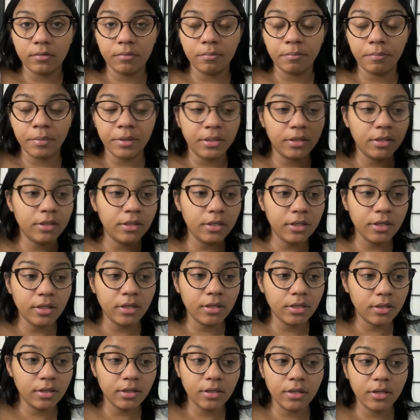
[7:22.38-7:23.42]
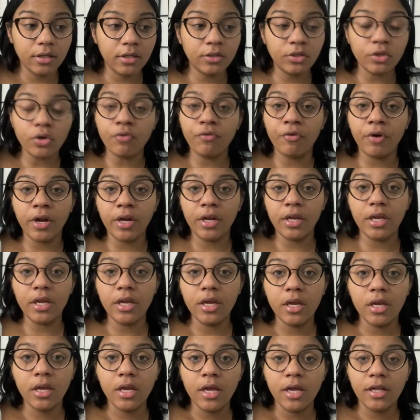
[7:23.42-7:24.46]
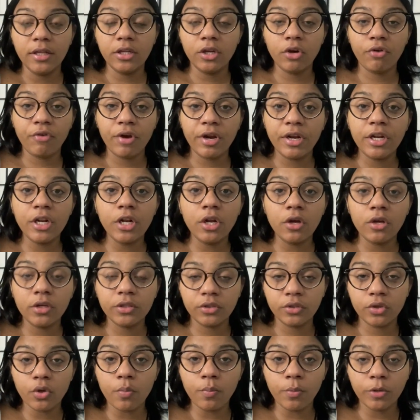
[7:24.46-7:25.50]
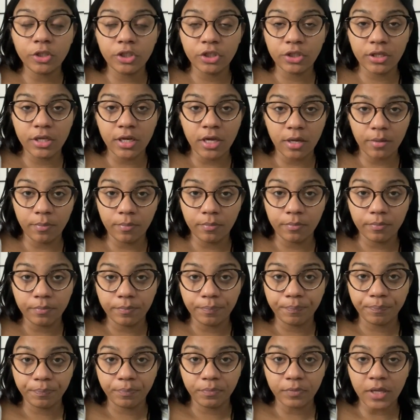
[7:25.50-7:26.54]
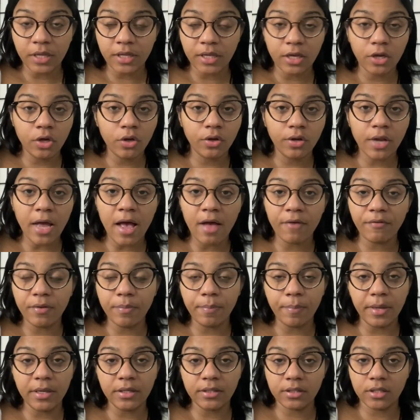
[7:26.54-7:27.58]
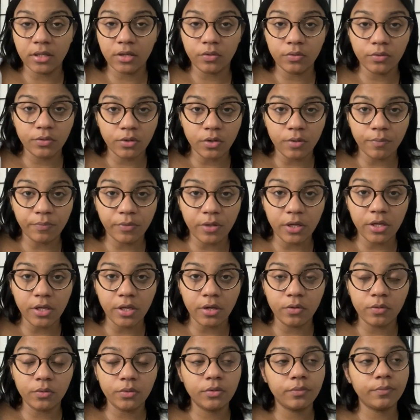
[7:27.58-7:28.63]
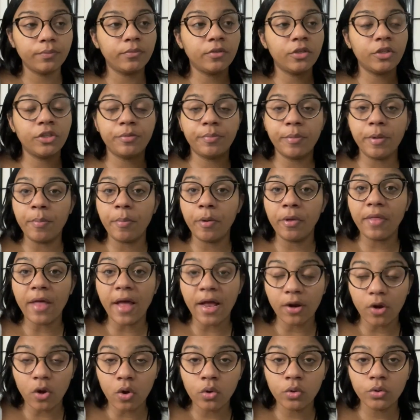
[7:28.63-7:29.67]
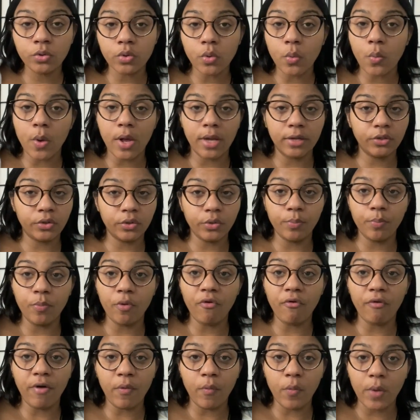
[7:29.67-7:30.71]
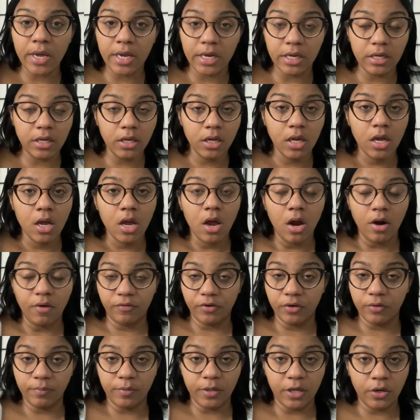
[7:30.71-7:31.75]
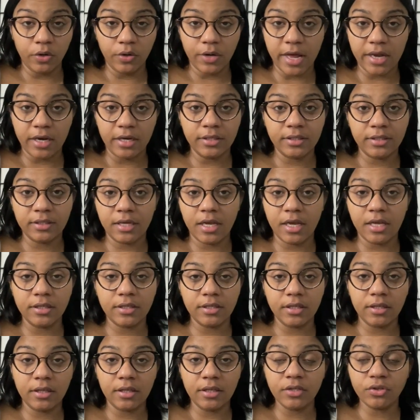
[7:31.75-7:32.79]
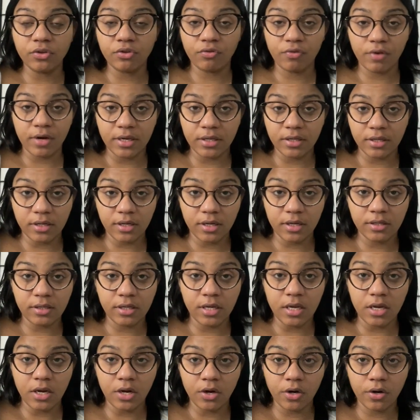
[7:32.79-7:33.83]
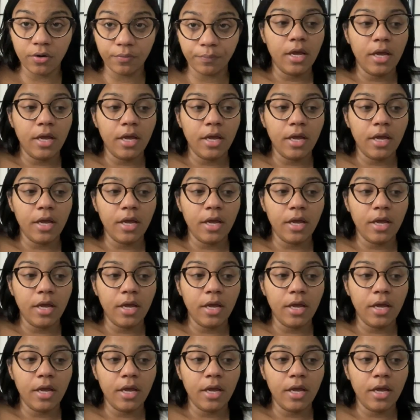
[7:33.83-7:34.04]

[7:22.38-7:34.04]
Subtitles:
But they already lost so much time that they could have invested on something else. There's people that also want to move away from the United States and this craziness here.